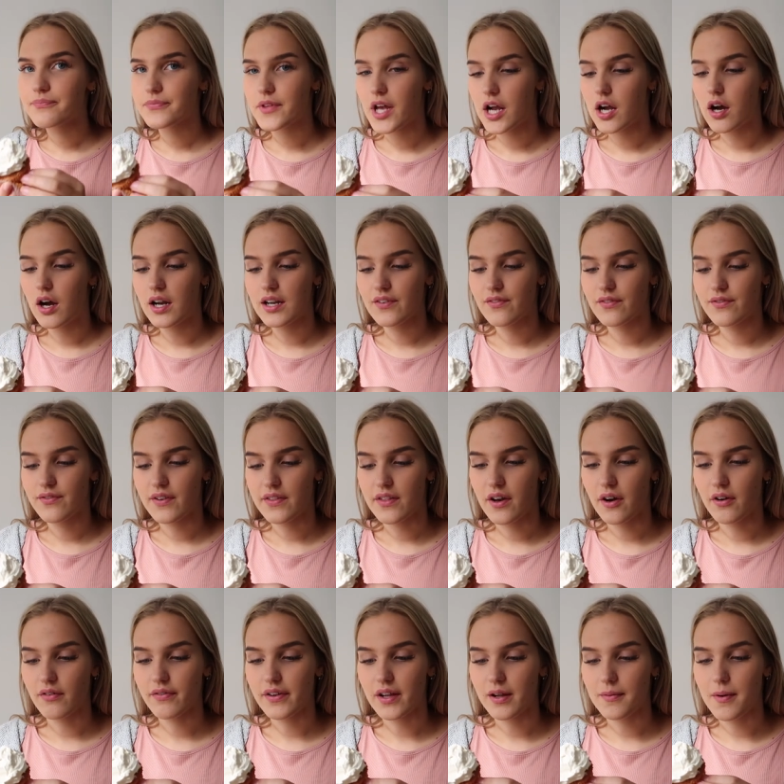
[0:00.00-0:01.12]
I can't even fit the
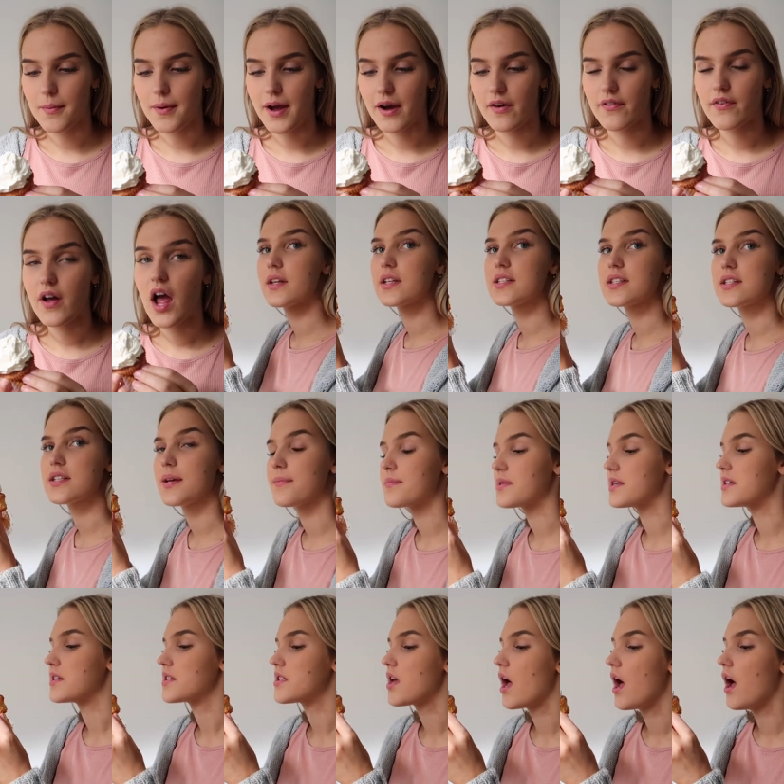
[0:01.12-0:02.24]
whole thing in my mouth. Let's attempt
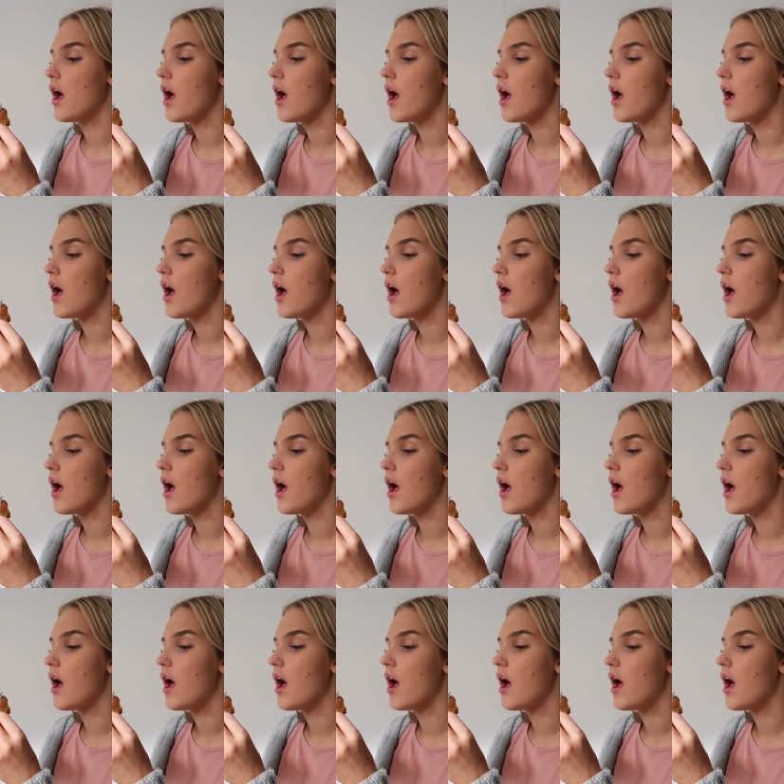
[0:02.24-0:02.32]
this.